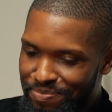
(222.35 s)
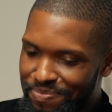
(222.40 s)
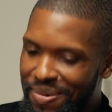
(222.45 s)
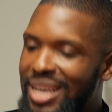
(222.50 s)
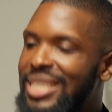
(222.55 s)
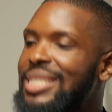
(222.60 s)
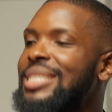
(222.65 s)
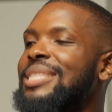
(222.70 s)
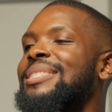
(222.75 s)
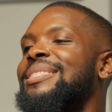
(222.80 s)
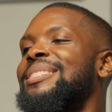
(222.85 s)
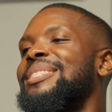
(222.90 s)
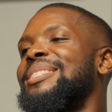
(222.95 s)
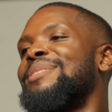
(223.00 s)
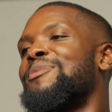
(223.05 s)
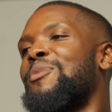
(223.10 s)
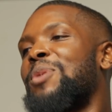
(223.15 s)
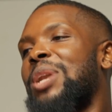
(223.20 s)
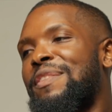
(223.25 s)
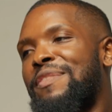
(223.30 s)
pass
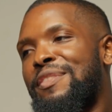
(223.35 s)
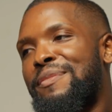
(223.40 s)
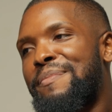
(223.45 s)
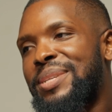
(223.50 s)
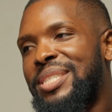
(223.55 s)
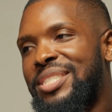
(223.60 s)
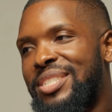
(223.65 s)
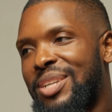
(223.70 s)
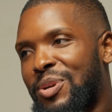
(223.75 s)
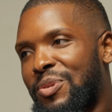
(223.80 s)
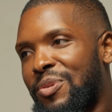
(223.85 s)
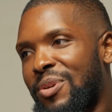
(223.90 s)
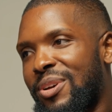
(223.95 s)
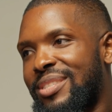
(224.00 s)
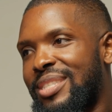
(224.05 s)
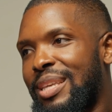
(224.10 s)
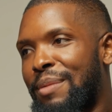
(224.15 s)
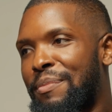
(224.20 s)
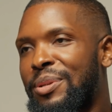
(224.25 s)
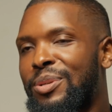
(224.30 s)
whatever message
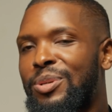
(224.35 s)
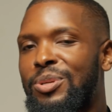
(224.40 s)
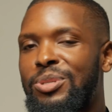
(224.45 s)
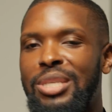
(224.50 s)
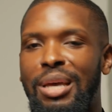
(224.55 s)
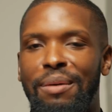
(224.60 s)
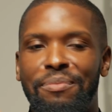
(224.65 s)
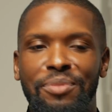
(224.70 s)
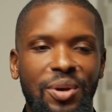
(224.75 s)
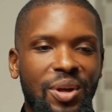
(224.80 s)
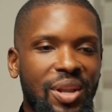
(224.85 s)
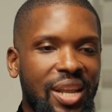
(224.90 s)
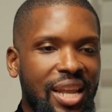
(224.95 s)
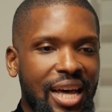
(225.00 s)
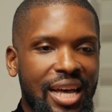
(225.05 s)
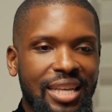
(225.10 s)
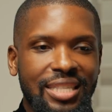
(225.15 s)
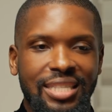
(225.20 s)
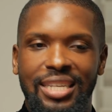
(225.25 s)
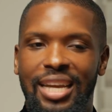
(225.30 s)
across. I mean,
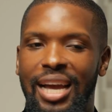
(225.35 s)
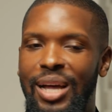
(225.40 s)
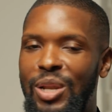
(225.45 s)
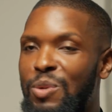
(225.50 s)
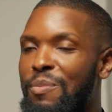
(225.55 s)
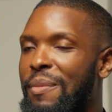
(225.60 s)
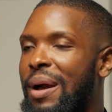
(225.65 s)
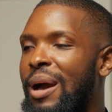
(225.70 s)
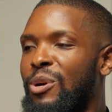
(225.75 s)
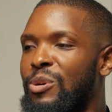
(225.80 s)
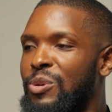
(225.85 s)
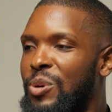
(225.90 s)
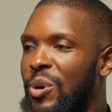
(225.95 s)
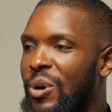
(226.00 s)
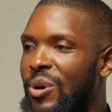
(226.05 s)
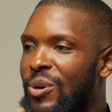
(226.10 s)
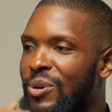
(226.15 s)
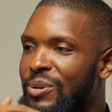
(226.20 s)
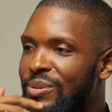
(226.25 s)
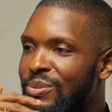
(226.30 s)
Kitabiolas, Vikaloma, I could
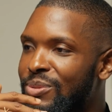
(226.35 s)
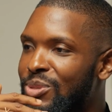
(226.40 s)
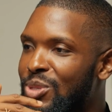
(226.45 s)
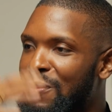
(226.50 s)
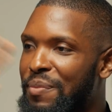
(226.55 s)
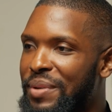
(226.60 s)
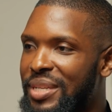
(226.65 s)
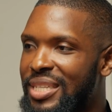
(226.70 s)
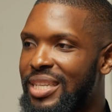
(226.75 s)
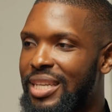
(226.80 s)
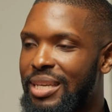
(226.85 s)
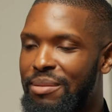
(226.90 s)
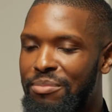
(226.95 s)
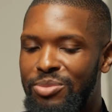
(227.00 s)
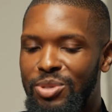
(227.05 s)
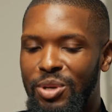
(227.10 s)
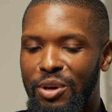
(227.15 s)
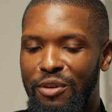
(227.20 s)
call so many names